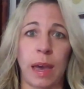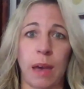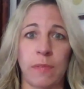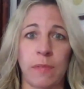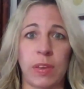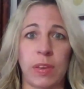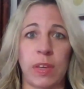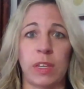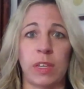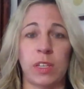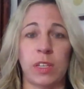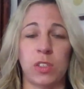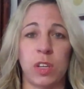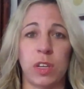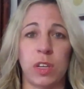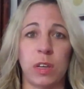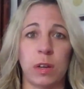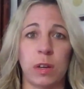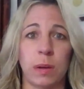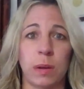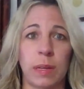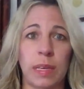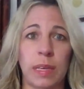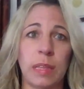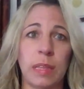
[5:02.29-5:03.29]
have
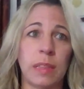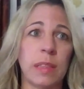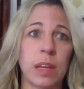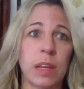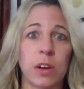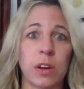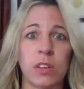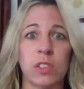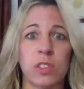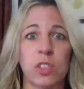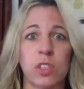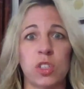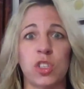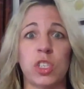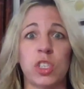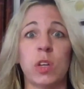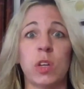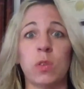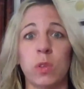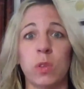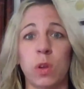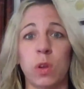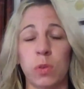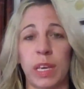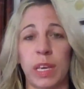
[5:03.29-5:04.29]
in there is a
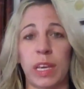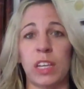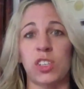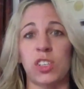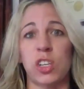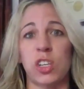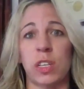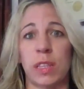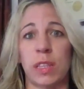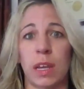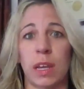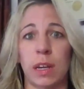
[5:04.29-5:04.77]
geolocation